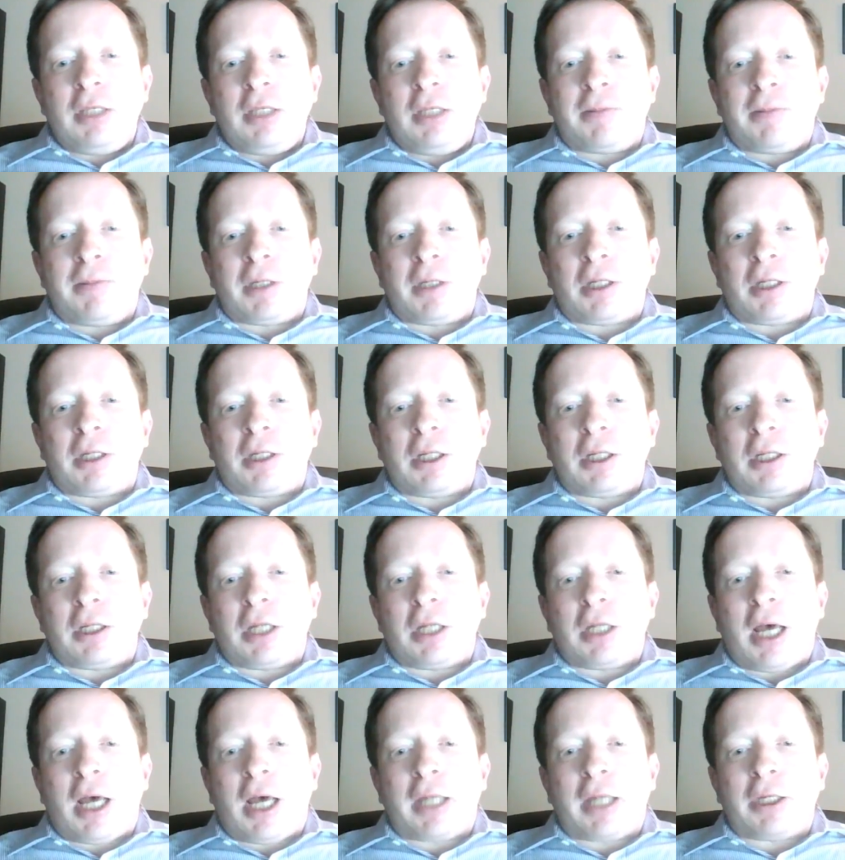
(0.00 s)
even
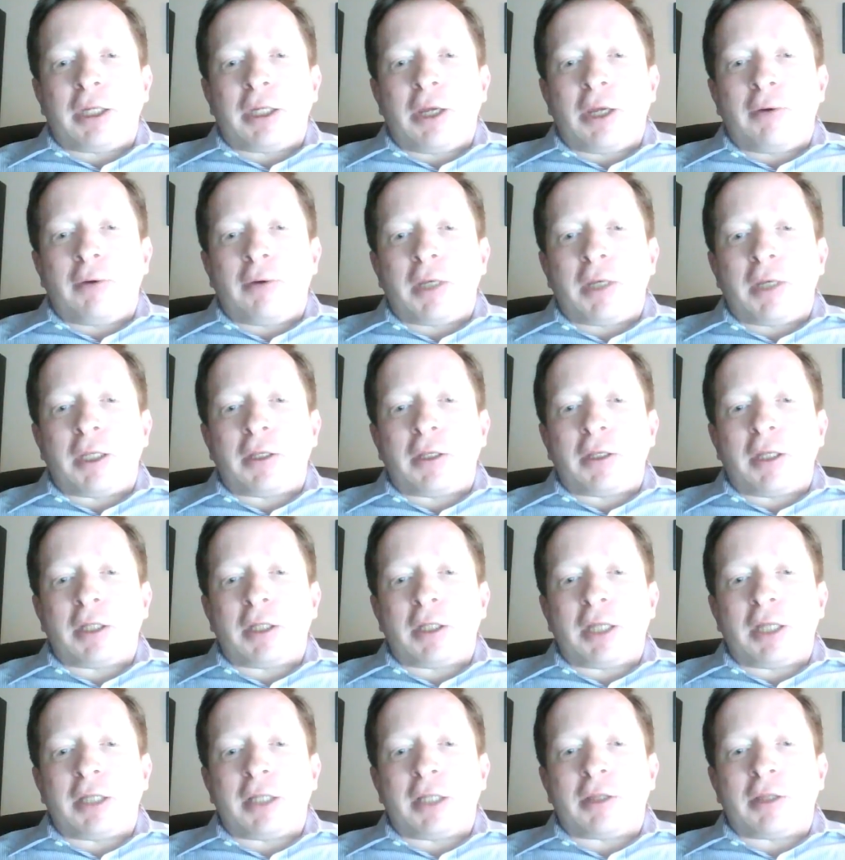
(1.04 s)
not knowing that
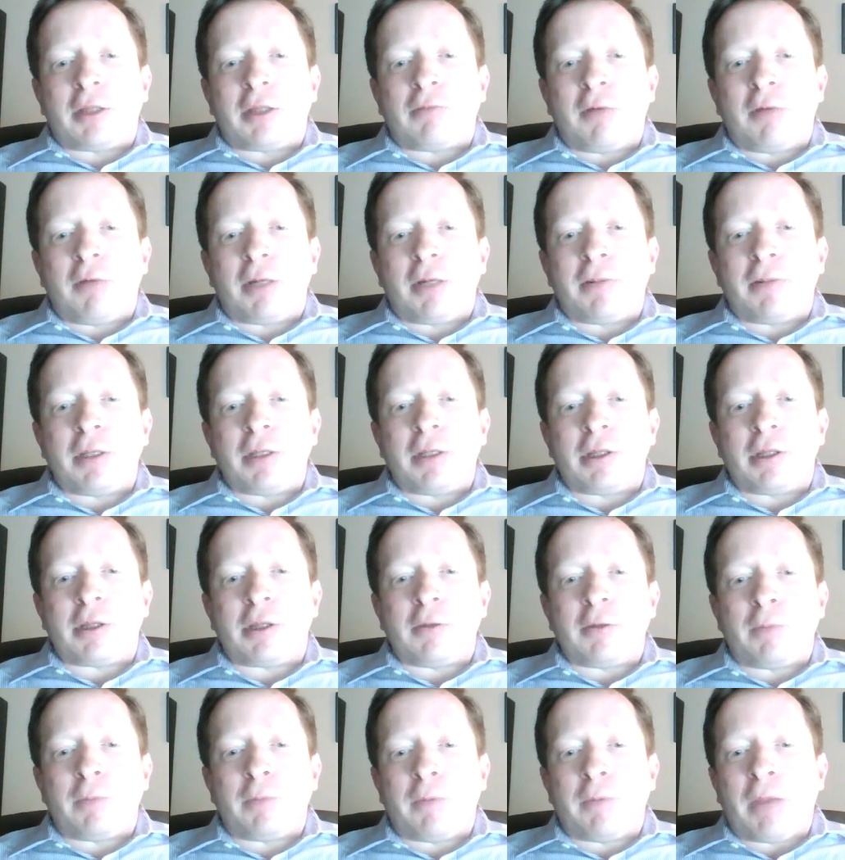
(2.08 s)
that's one of his
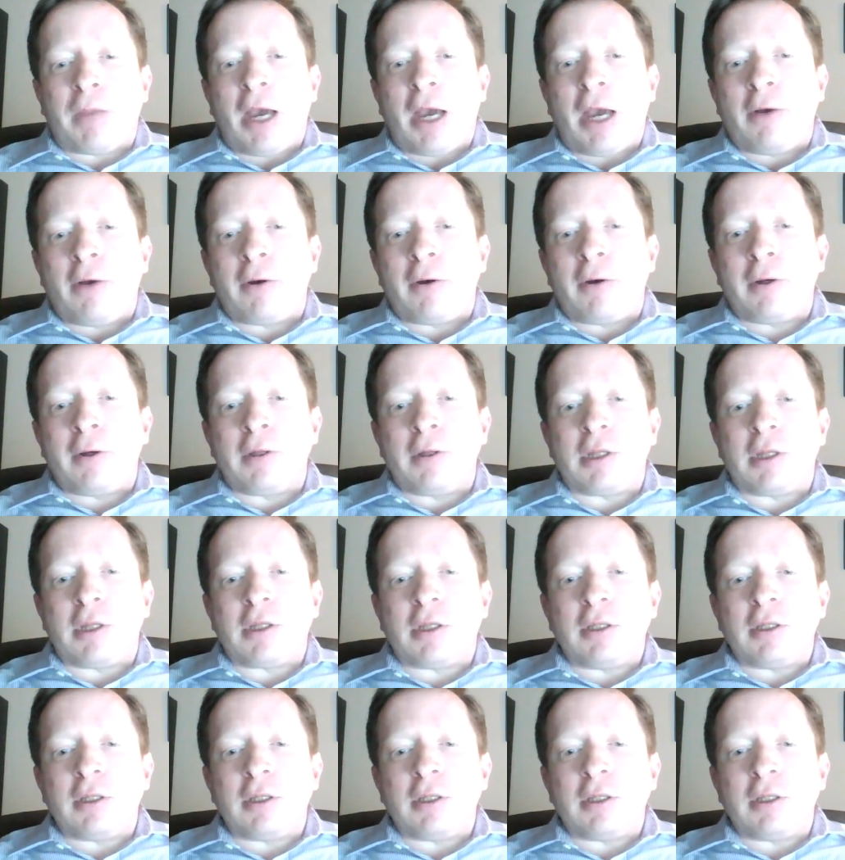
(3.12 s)
superpowers.